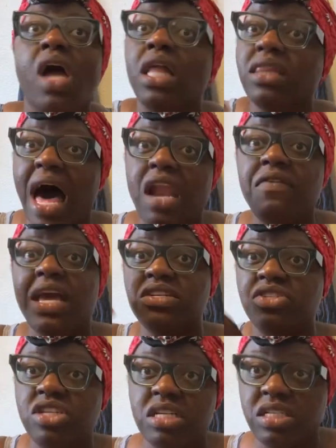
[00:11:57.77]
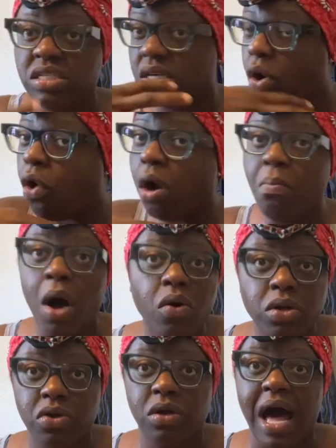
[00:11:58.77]
a lot of it is just
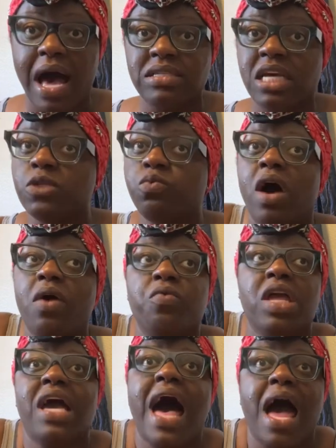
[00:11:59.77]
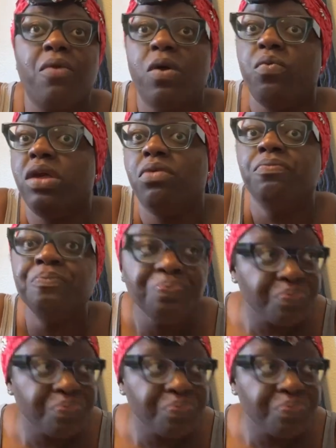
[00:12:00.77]
hormonal, you guys. It's what we got when we,